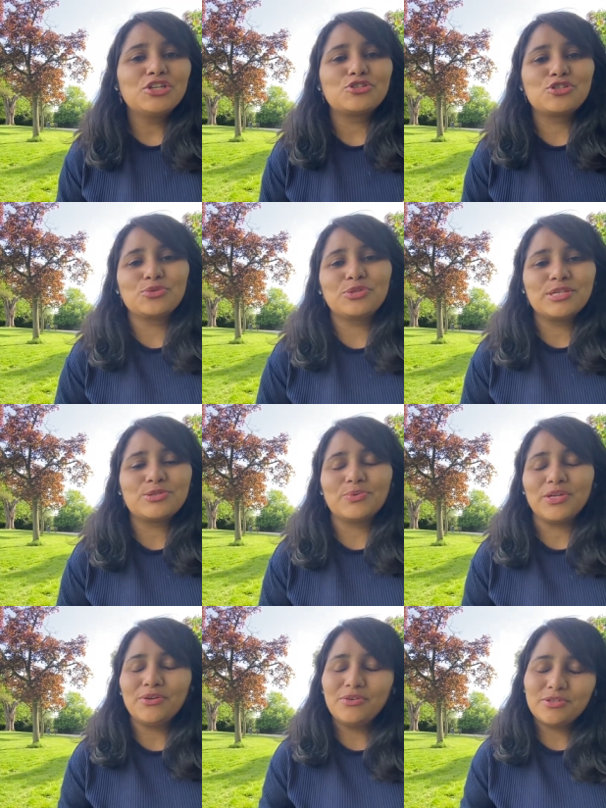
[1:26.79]
to shoot this
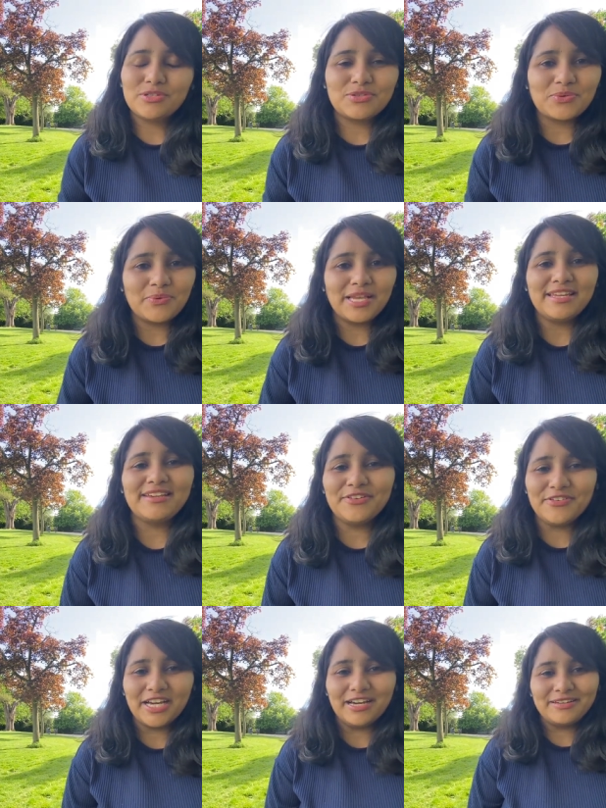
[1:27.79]
video. So well,
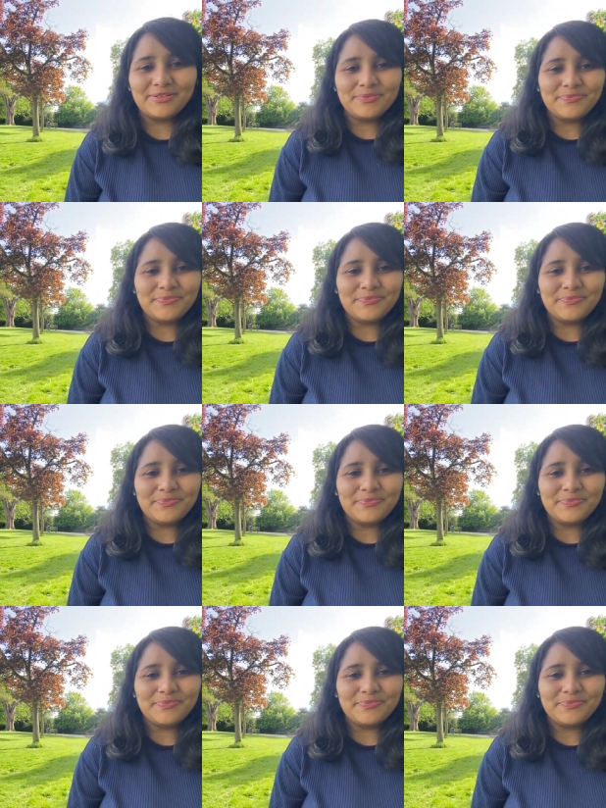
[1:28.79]
here we are.